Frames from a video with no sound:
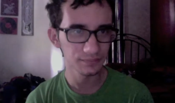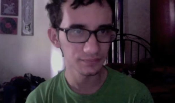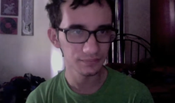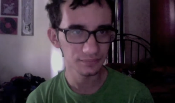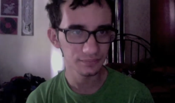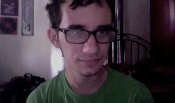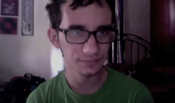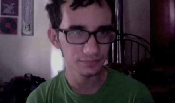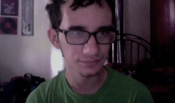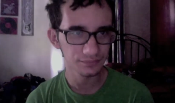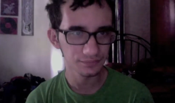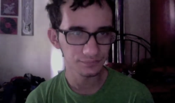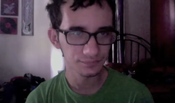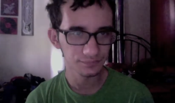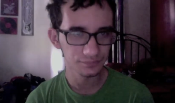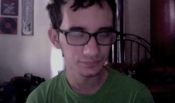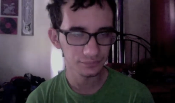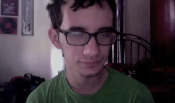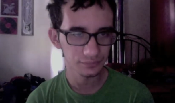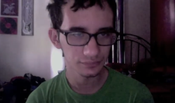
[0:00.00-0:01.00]

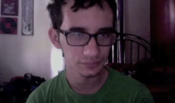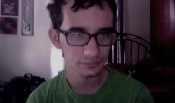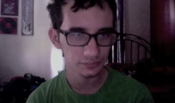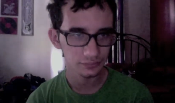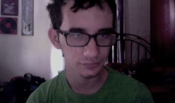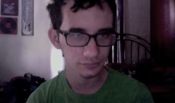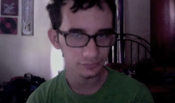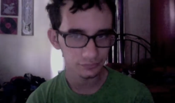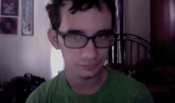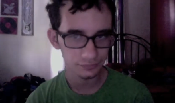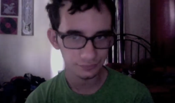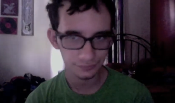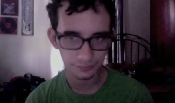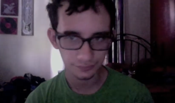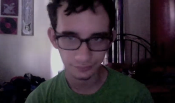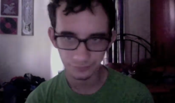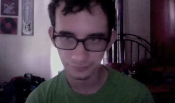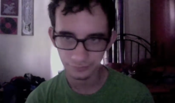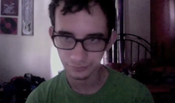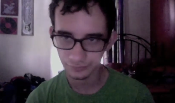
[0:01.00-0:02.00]

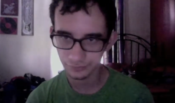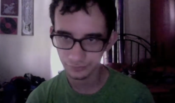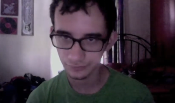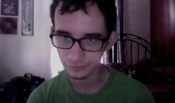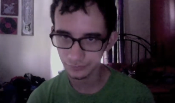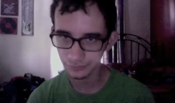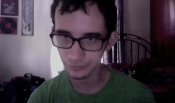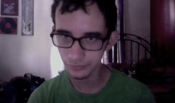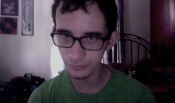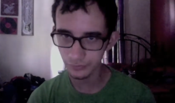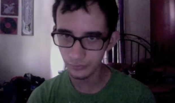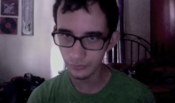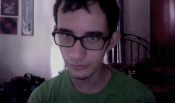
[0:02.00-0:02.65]
[no speech]